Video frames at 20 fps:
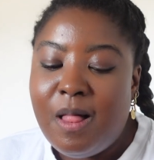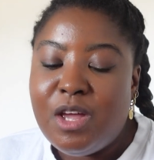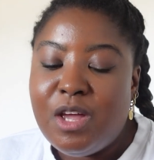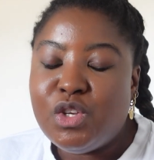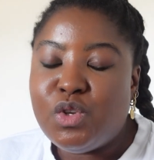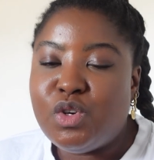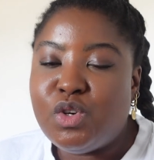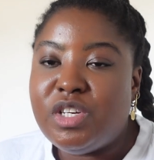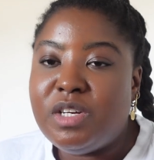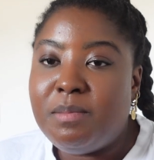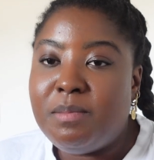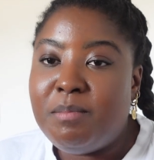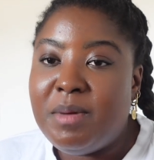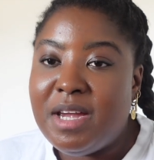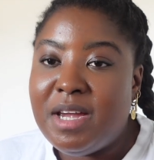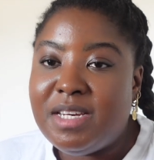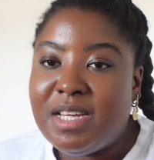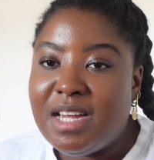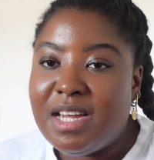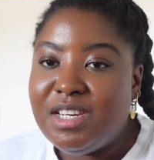So she
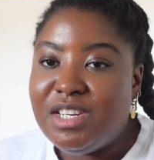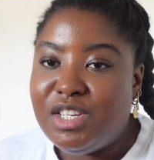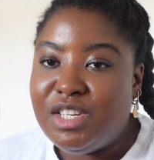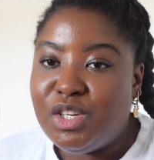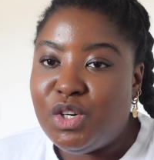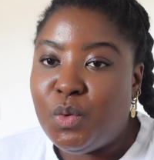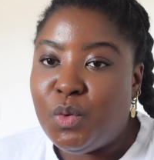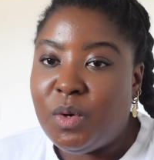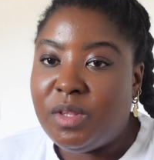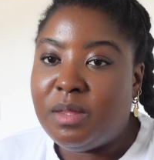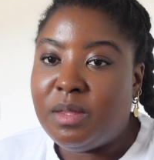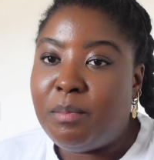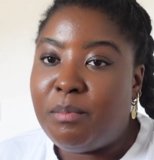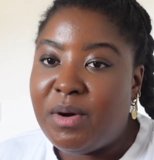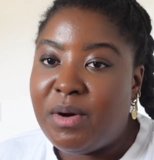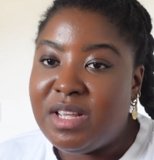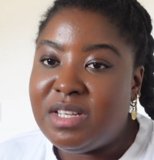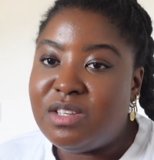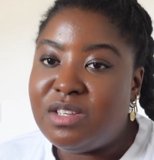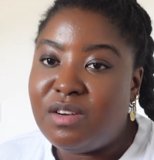made a deal with the
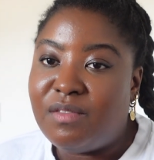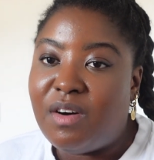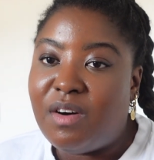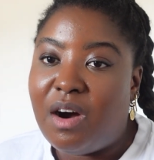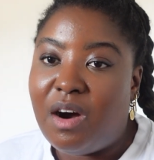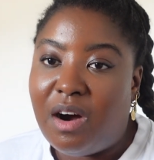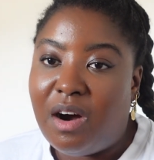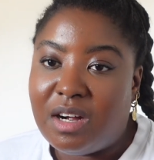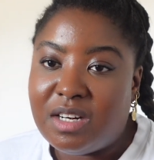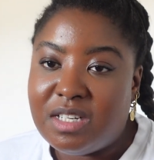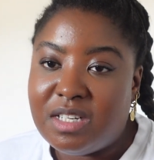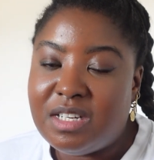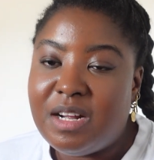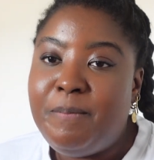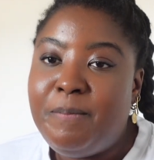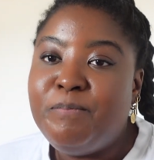Prince of Heart